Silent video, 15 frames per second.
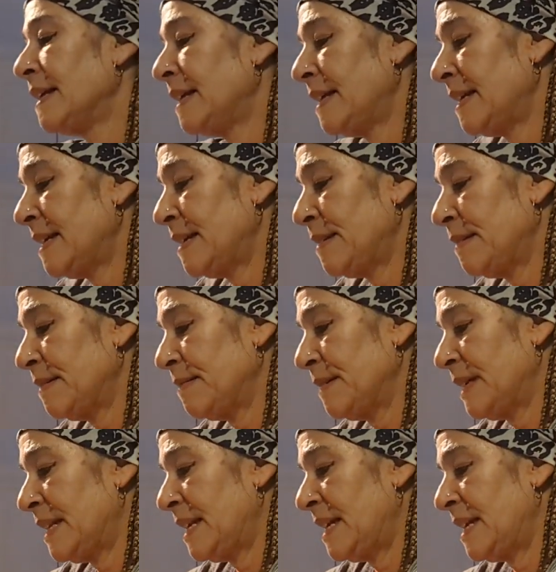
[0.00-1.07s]
And
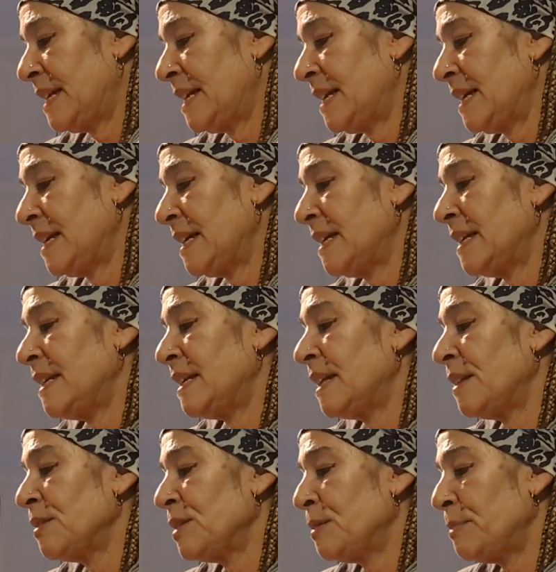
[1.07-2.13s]

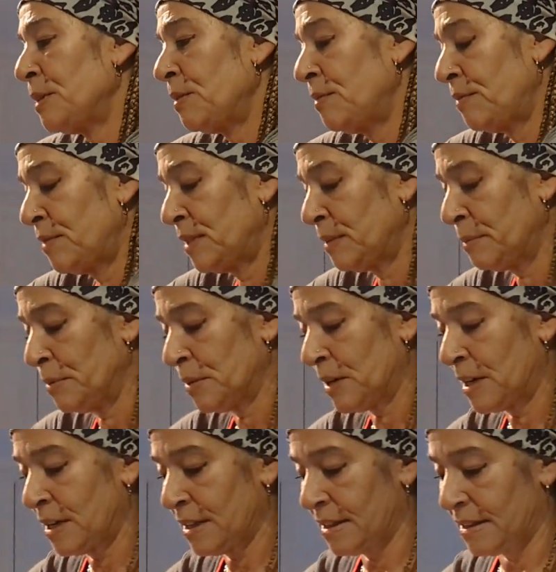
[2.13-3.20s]
another spoonful of
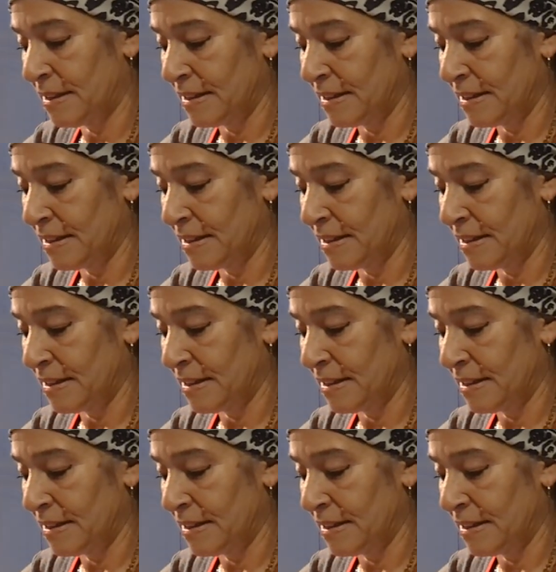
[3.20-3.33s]
broth.